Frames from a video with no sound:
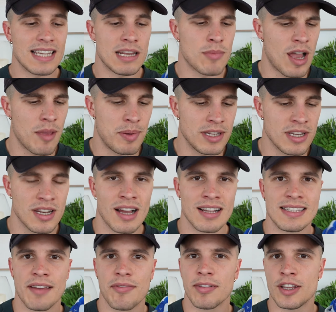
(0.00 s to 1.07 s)
in my opinion, are
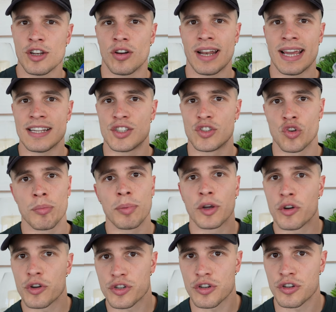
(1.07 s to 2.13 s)
definitely not a super
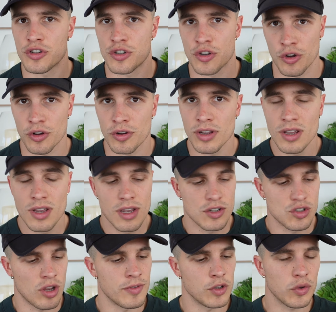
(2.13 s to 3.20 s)
cushioned shoe,
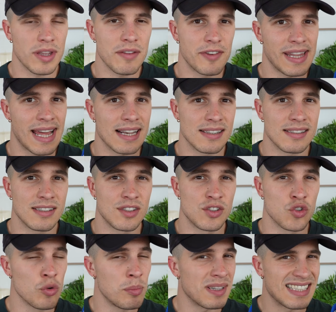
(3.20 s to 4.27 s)
so if you're looking for that
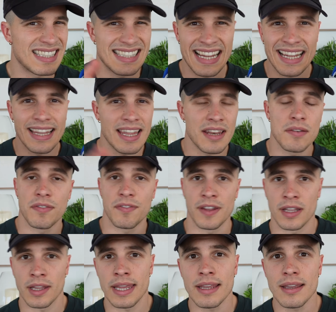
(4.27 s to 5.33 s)
super sink-in
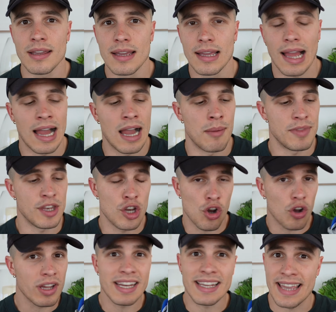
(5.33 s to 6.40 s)
feeling, then you're
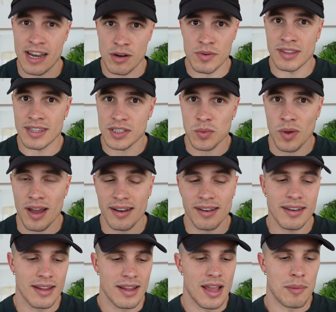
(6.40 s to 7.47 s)
not gonna get it with this one,
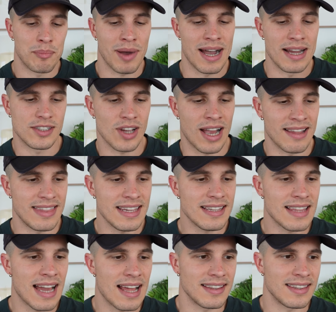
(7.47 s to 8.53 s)
but I think
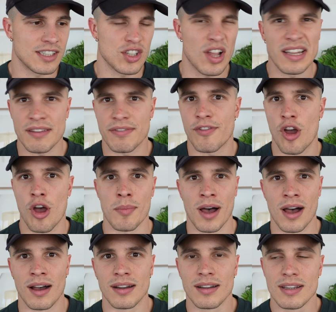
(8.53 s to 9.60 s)
that the slightly
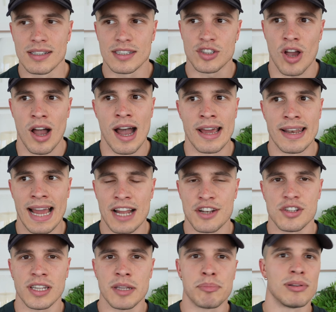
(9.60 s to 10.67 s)
firmer side
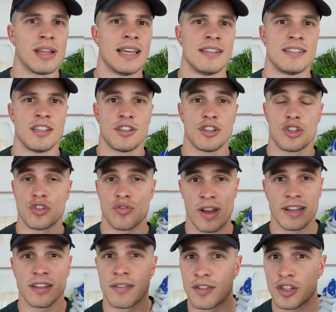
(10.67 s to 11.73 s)
actually plays to the
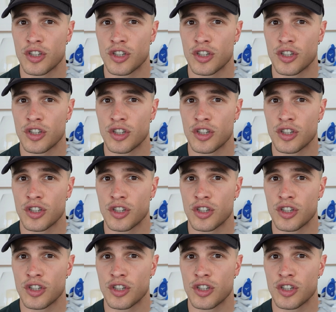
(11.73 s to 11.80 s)
strength of the